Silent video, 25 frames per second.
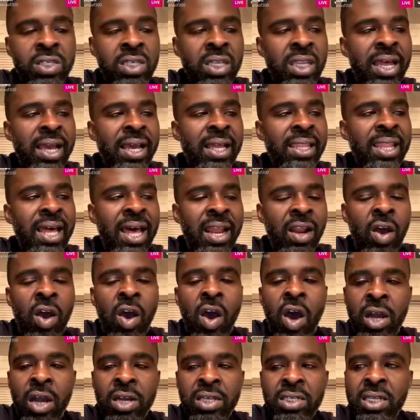Like, a lot of
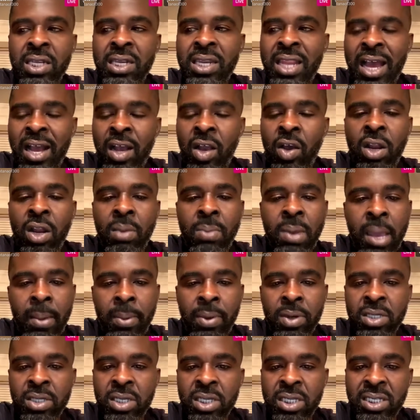artists are not going to be able to
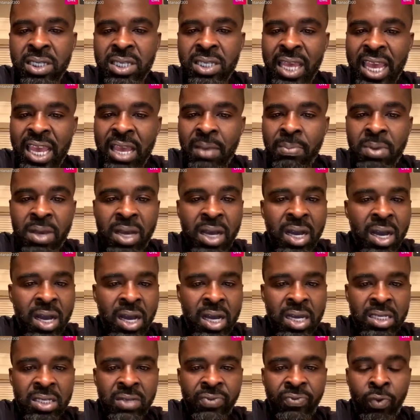sustain, because
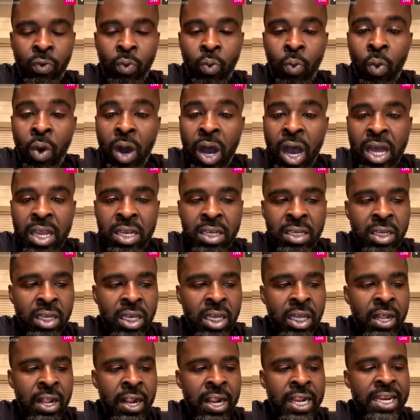one,
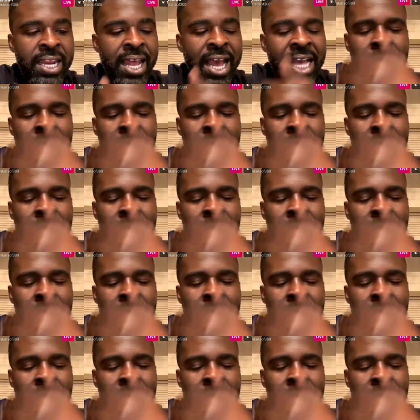that's